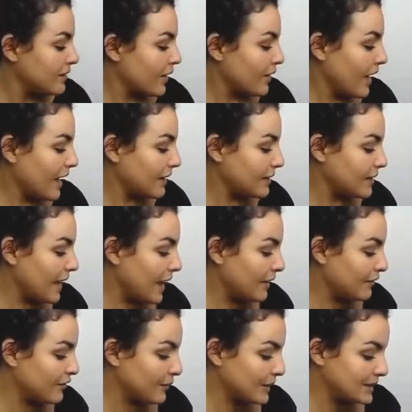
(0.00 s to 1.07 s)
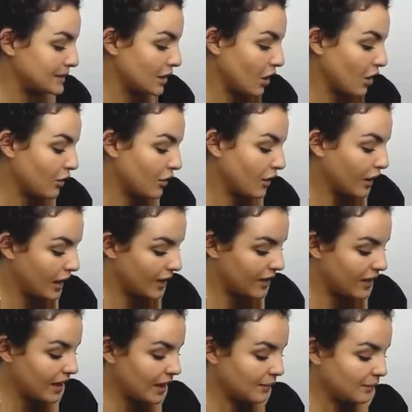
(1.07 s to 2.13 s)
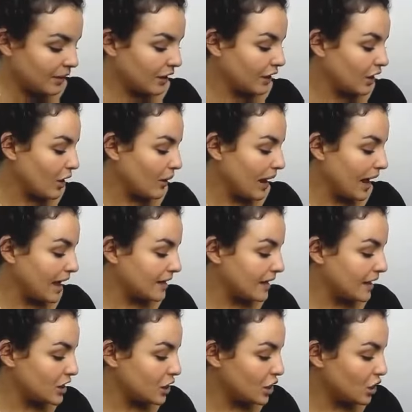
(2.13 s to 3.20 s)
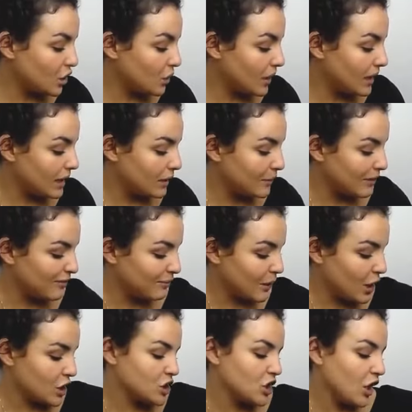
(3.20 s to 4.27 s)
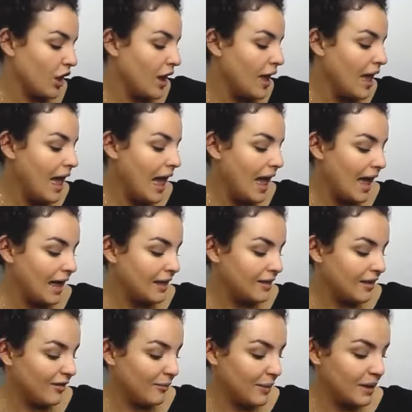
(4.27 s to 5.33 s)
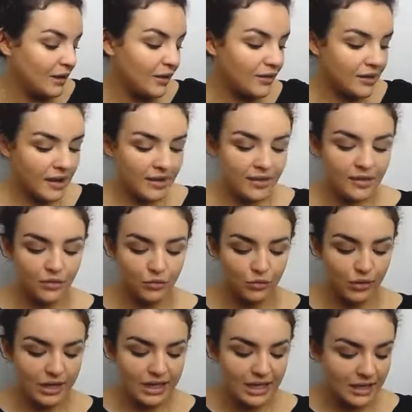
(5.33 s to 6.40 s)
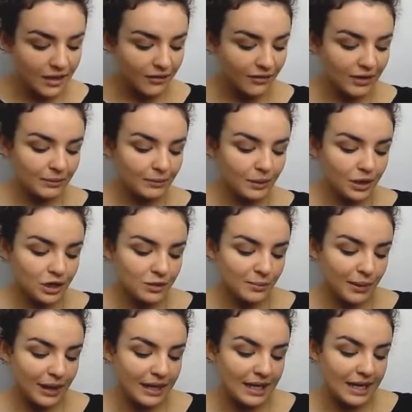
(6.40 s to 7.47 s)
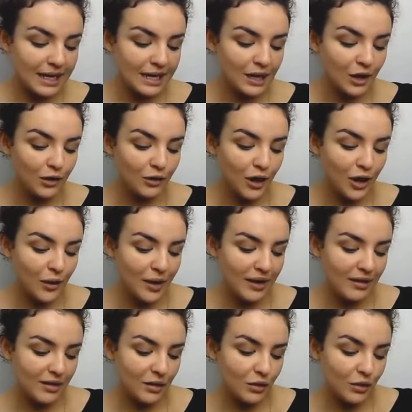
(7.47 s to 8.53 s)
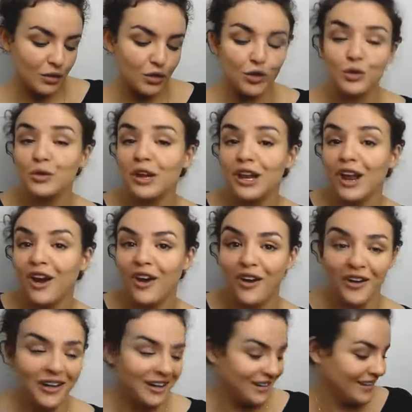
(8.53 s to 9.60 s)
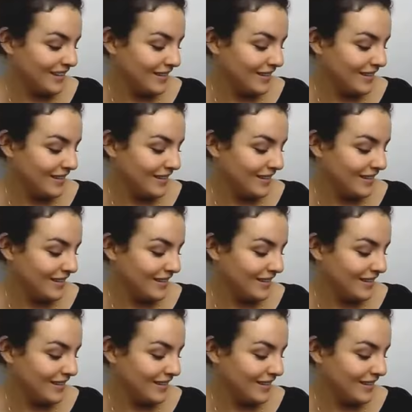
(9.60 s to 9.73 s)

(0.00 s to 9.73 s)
So that's that for mascara, and then I'm going to go ahead and do a little bit of blusher. And I've been using this really lovely blush by Lily Lolo, and it's called Ooh La La.